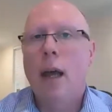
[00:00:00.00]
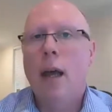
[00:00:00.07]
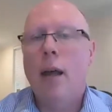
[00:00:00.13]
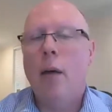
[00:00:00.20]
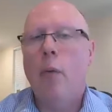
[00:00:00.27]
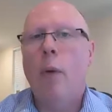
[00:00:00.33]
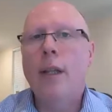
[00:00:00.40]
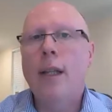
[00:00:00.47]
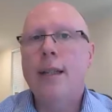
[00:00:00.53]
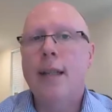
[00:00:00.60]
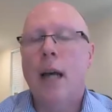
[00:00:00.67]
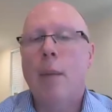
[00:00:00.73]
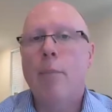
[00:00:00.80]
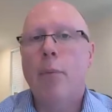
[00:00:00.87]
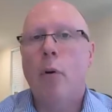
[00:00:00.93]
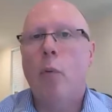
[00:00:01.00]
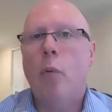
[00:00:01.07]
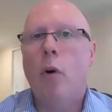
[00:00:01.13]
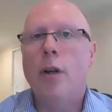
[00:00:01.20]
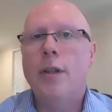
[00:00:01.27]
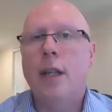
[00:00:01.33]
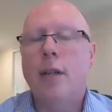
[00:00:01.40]
One example
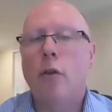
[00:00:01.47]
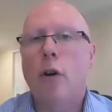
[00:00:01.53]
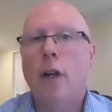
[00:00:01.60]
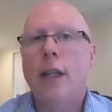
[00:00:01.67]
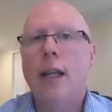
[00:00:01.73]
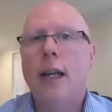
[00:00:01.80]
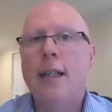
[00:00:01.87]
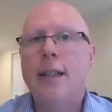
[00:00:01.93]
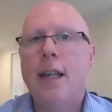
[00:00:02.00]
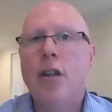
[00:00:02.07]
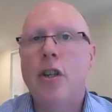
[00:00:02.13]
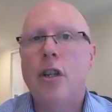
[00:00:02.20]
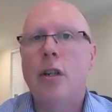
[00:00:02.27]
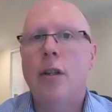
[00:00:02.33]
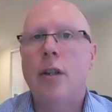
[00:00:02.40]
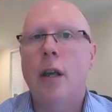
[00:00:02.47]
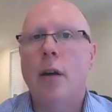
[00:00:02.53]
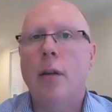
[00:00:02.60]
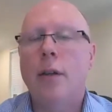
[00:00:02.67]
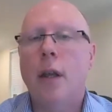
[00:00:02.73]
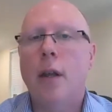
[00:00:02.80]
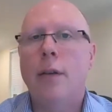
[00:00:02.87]
was an organisation
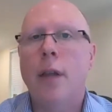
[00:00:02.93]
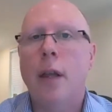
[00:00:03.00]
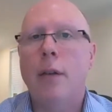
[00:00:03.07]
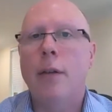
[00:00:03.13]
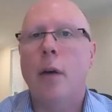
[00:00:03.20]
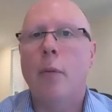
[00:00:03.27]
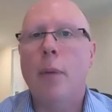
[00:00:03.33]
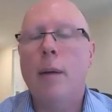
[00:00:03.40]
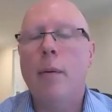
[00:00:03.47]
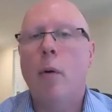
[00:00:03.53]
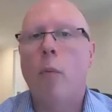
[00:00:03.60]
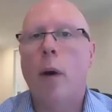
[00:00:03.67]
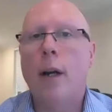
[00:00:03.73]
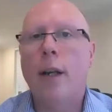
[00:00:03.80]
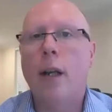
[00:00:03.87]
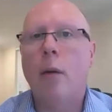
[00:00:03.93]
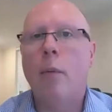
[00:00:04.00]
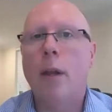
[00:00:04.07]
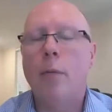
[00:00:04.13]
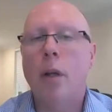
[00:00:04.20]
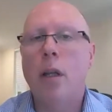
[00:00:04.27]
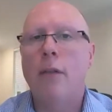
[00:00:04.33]
that we were working
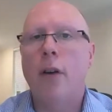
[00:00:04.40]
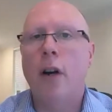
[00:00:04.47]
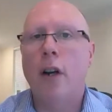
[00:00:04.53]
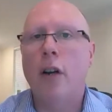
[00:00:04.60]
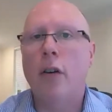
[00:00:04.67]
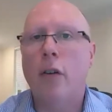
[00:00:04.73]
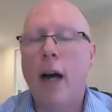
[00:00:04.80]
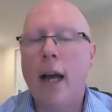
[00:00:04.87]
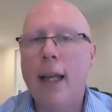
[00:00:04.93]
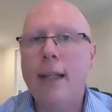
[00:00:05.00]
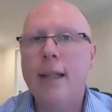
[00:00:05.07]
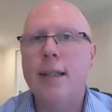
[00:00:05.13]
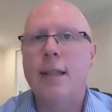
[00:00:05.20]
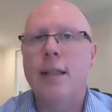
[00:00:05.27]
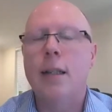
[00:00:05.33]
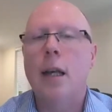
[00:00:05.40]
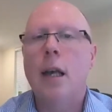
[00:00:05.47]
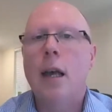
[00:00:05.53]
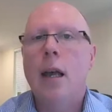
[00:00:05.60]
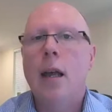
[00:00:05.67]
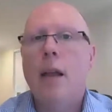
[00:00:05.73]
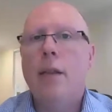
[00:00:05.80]
with, one of our clients.
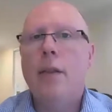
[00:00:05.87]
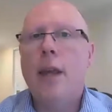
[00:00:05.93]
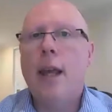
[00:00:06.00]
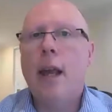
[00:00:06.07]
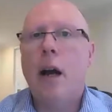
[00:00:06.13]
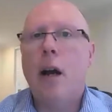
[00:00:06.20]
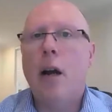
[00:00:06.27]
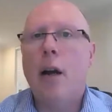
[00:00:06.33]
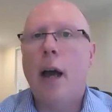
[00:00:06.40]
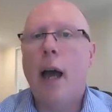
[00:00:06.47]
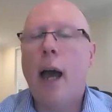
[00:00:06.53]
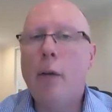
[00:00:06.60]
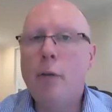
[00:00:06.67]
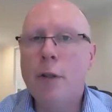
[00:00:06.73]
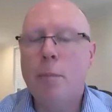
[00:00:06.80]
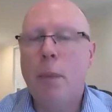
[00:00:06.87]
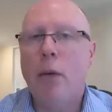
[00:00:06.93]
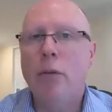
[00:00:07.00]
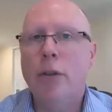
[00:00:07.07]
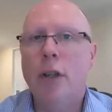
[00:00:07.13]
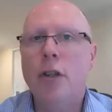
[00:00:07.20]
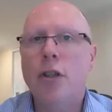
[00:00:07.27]
They are house
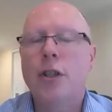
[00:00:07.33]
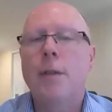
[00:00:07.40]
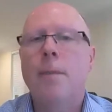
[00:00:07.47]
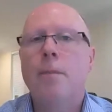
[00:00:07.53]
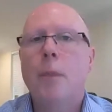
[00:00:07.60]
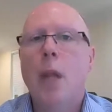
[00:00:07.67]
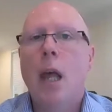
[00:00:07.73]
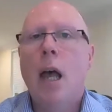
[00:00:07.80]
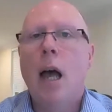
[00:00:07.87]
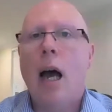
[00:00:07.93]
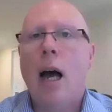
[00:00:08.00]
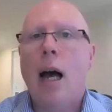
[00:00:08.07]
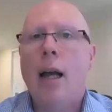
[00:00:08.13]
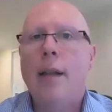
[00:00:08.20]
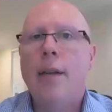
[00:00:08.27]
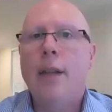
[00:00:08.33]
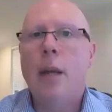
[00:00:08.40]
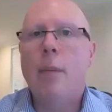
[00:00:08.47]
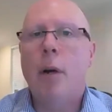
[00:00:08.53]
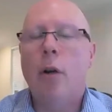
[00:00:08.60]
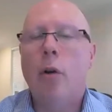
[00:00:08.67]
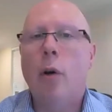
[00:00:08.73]
builders, and they
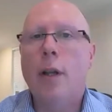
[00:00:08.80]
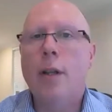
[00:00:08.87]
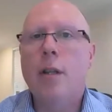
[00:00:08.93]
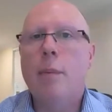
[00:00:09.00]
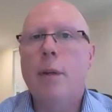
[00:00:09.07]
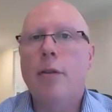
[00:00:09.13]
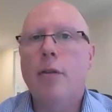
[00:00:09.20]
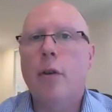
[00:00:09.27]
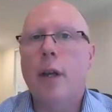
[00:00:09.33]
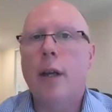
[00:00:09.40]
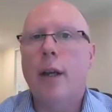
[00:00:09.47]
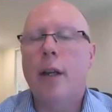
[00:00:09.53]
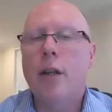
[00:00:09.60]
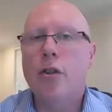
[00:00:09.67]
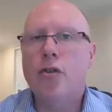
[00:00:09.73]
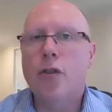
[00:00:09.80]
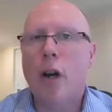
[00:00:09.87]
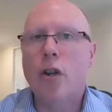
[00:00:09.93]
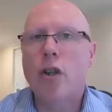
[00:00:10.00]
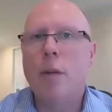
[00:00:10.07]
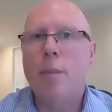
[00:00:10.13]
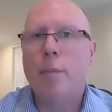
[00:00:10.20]
were going to be doing a
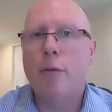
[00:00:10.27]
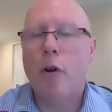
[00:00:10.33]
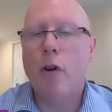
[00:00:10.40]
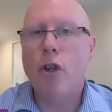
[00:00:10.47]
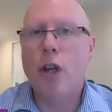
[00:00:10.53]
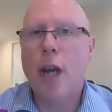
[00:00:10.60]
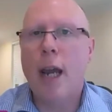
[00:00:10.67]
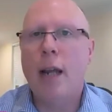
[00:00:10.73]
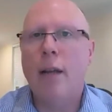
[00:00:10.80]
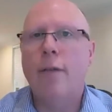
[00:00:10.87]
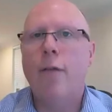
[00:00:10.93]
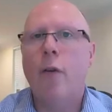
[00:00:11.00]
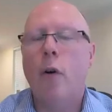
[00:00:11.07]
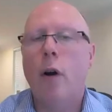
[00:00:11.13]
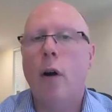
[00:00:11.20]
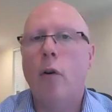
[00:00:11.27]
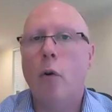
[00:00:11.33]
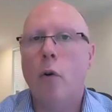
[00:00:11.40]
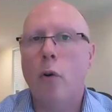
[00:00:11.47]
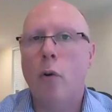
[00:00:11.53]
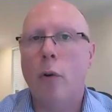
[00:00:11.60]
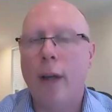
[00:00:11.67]
construction project for a
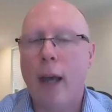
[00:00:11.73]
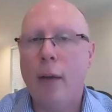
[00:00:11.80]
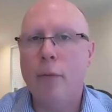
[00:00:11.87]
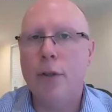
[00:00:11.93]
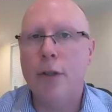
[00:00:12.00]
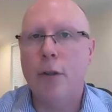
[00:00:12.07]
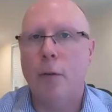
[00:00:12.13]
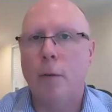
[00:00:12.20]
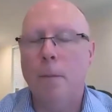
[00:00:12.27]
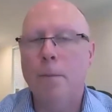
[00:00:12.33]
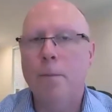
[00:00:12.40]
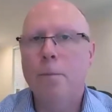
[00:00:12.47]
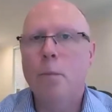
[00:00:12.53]
local council.